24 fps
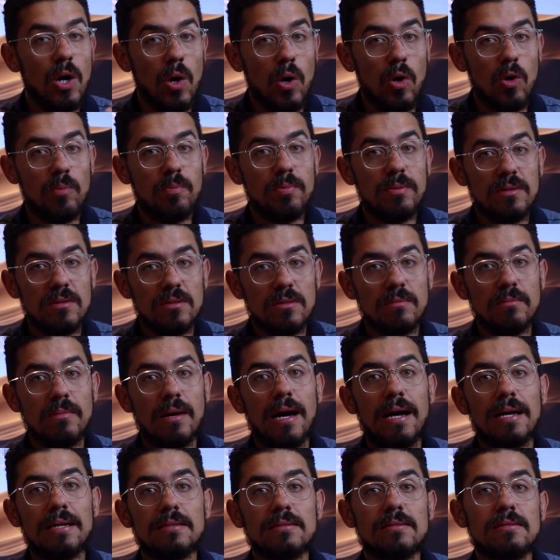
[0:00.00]
open their
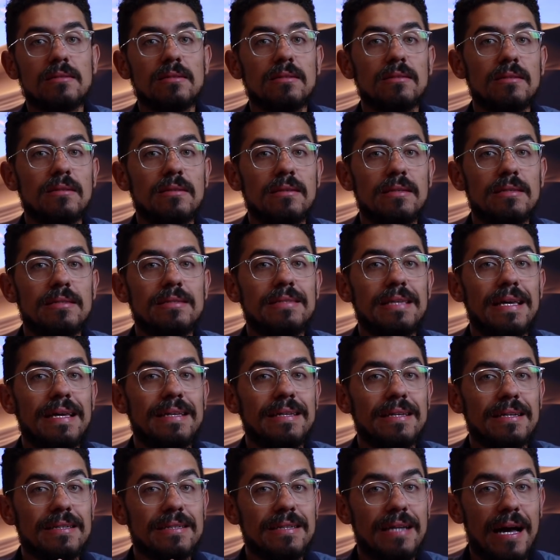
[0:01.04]
minds to this
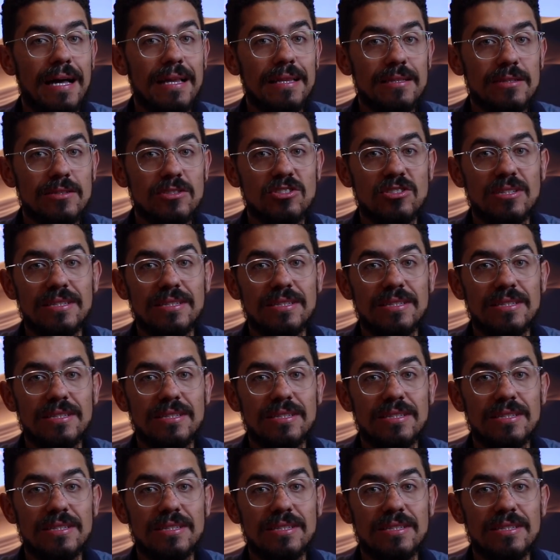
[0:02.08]
and acknowledge